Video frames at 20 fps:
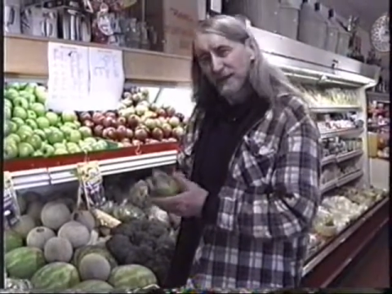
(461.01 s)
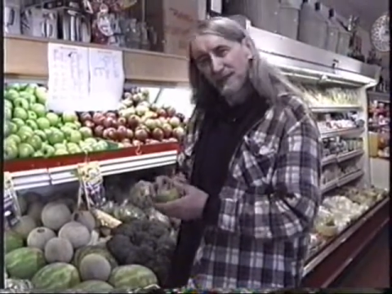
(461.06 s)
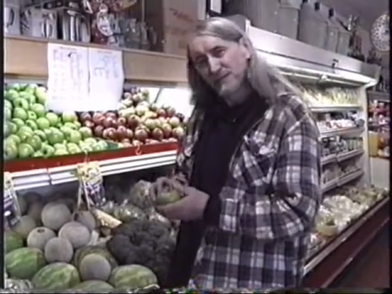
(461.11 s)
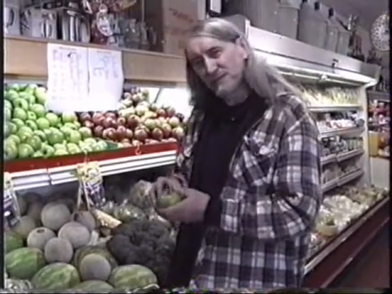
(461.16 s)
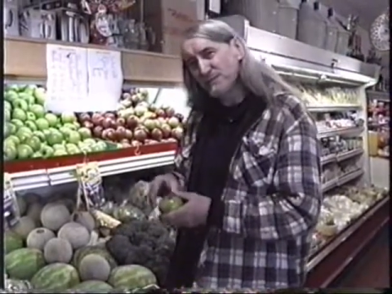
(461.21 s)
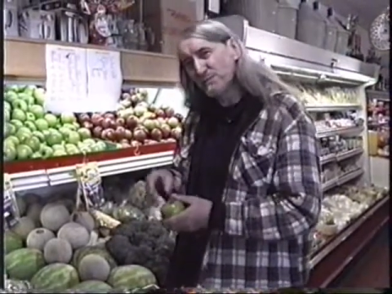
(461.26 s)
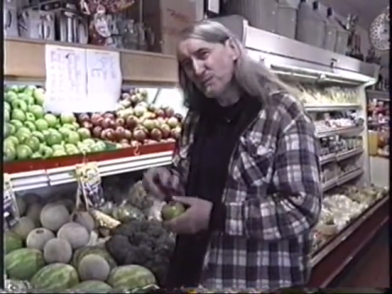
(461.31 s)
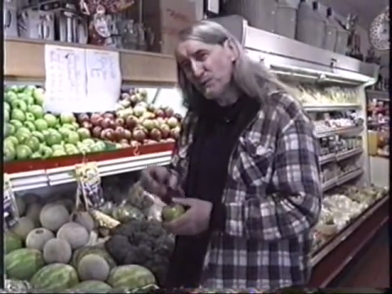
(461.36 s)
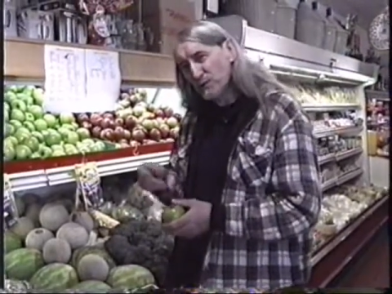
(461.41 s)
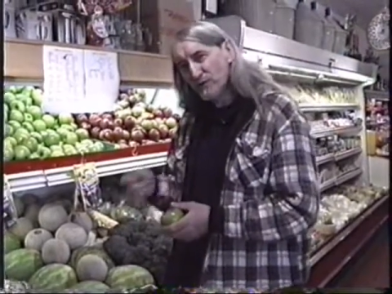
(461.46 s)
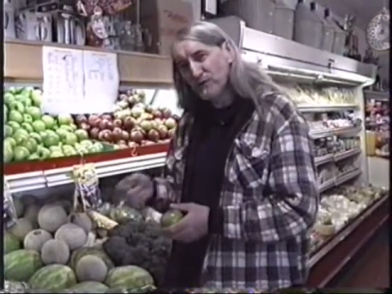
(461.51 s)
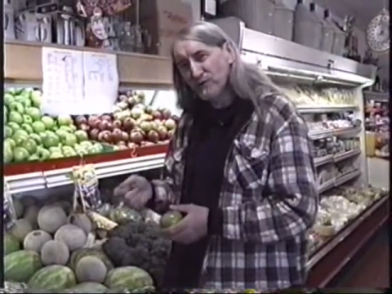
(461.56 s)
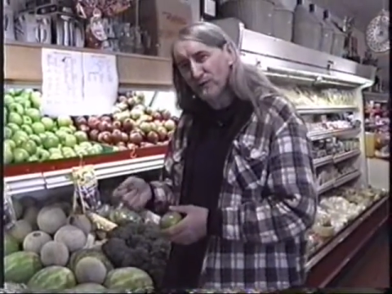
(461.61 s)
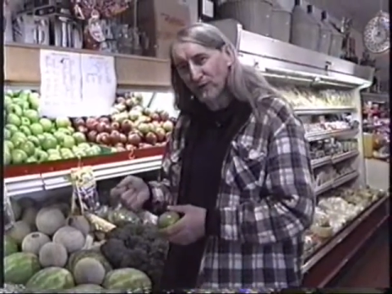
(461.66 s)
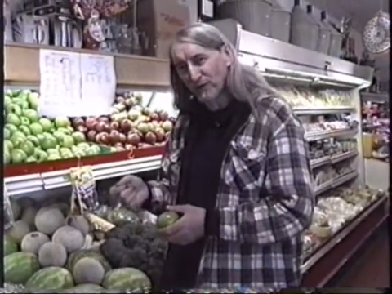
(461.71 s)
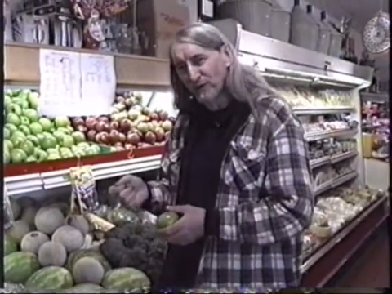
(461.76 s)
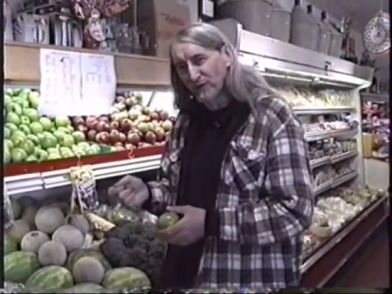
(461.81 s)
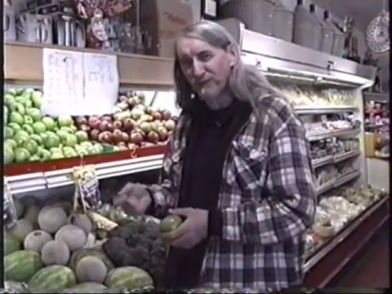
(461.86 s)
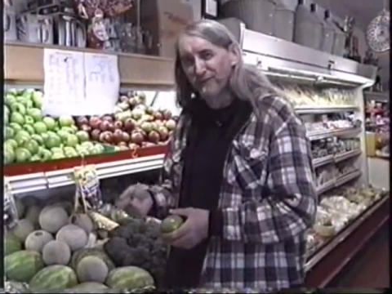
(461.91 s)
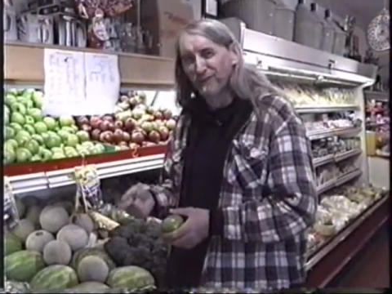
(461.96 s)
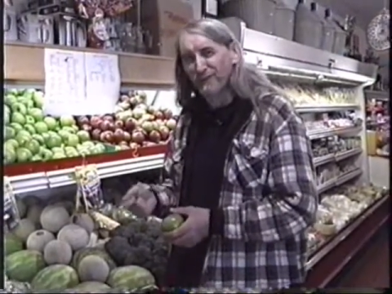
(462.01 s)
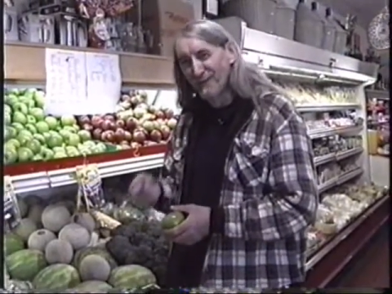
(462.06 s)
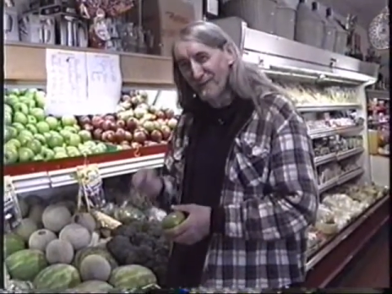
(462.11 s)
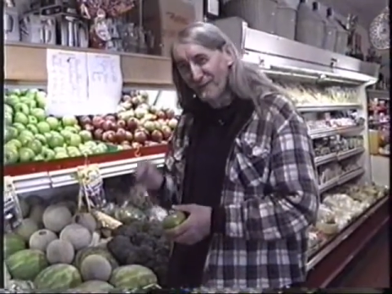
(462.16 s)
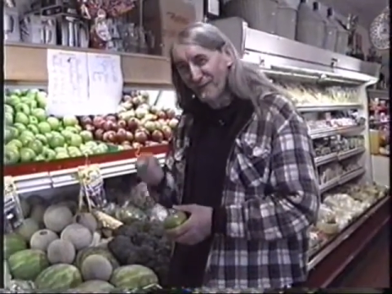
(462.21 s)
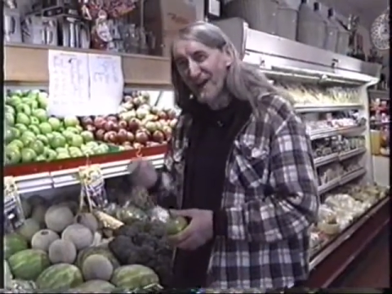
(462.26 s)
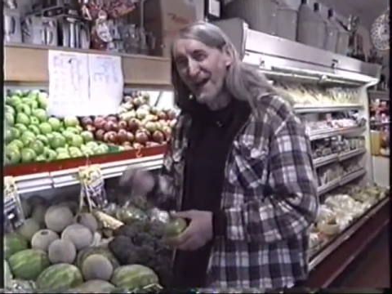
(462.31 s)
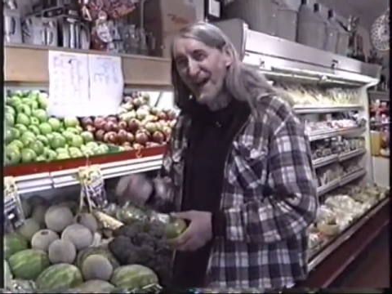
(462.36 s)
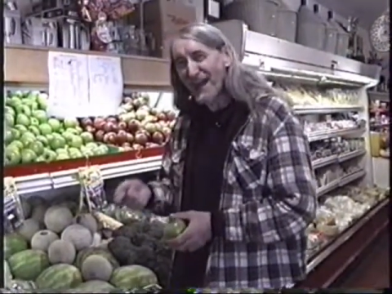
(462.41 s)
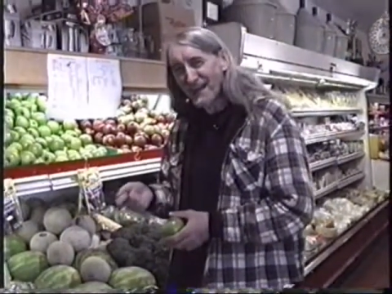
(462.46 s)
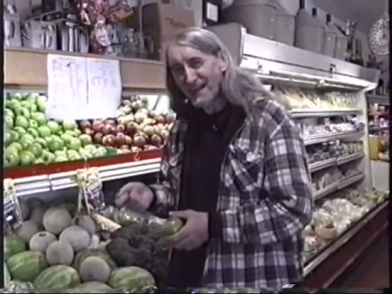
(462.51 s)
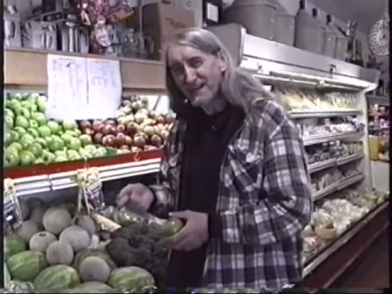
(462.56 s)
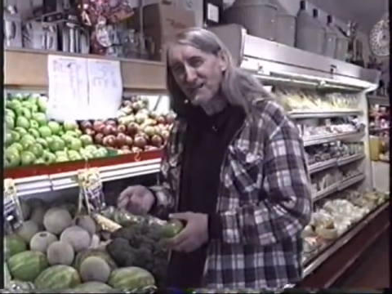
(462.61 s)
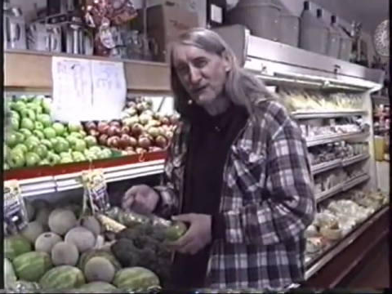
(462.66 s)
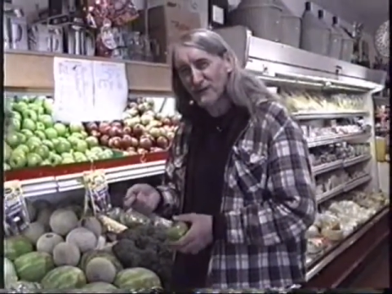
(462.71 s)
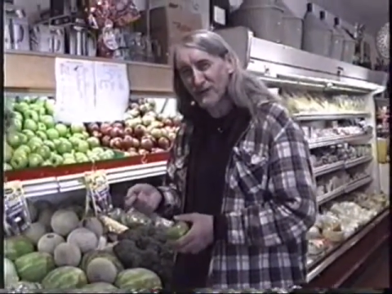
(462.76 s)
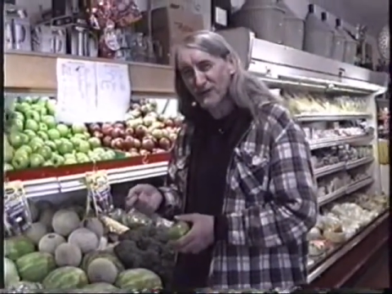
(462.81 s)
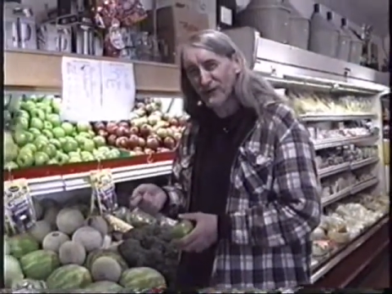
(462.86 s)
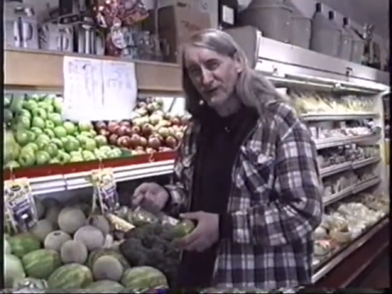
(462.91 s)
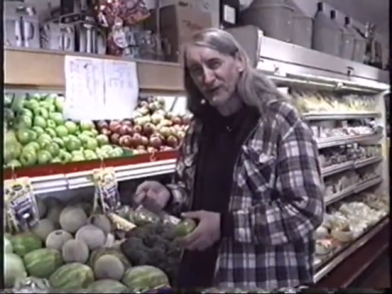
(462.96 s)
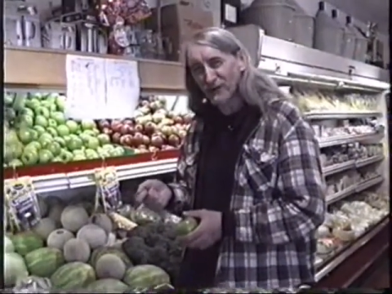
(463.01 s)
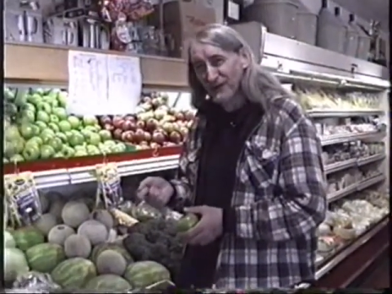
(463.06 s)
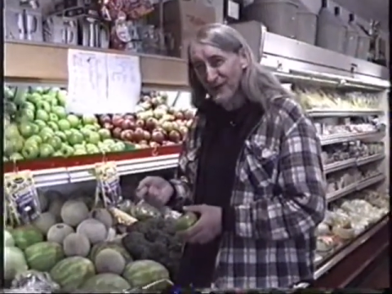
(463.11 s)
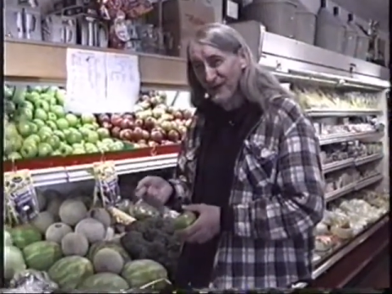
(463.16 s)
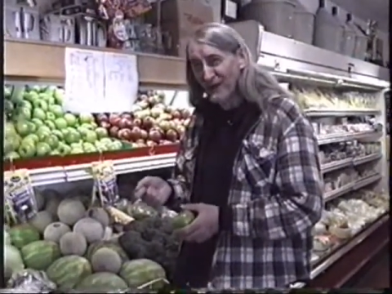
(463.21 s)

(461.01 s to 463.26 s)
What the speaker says: A spoonful of refined sugar,